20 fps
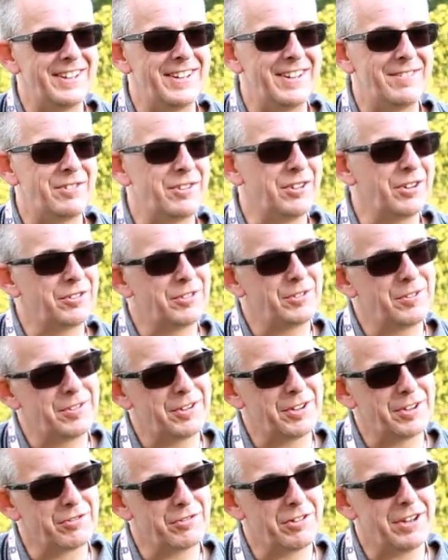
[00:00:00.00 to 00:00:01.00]
you're not doing
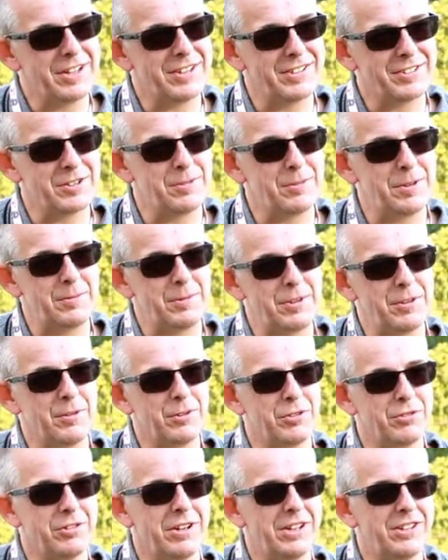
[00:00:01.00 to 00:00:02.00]
things right. So we
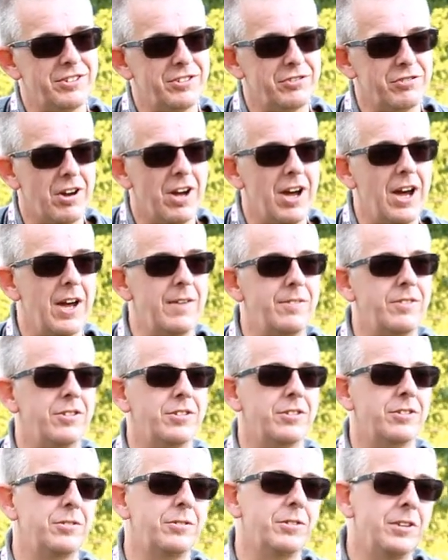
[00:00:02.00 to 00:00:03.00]
always try and strive
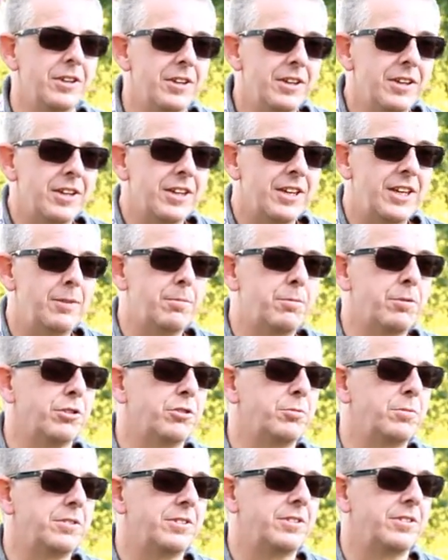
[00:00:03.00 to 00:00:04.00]
to keep
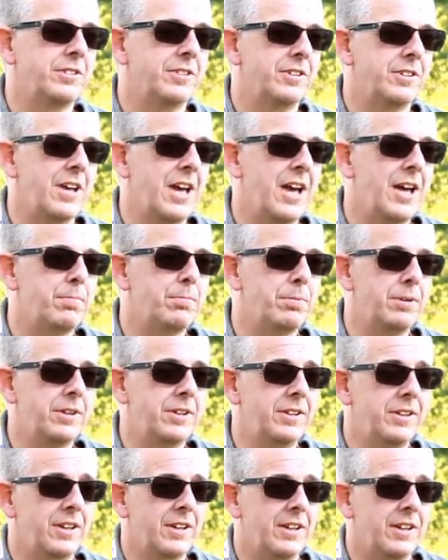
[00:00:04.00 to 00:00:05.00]
customers
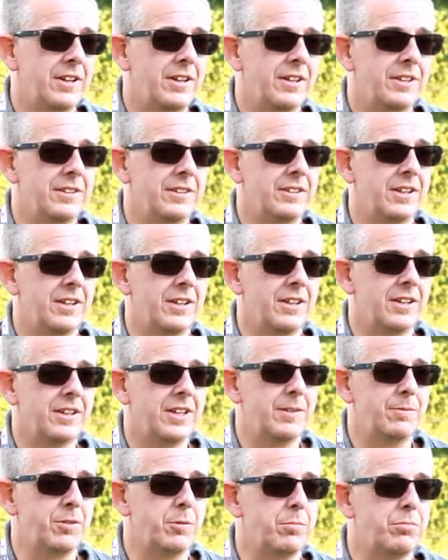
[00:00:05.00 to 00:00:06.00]
happy and
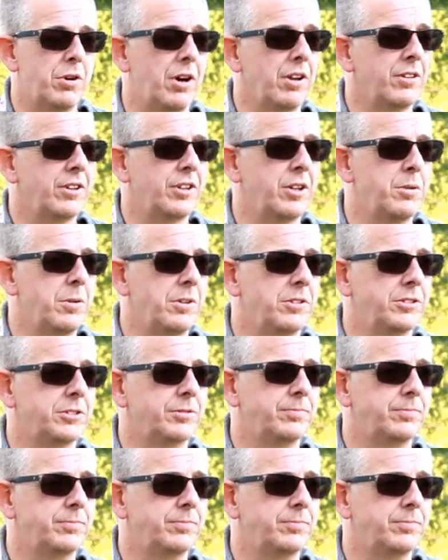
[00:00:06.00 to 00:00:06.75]
give them the product that they want.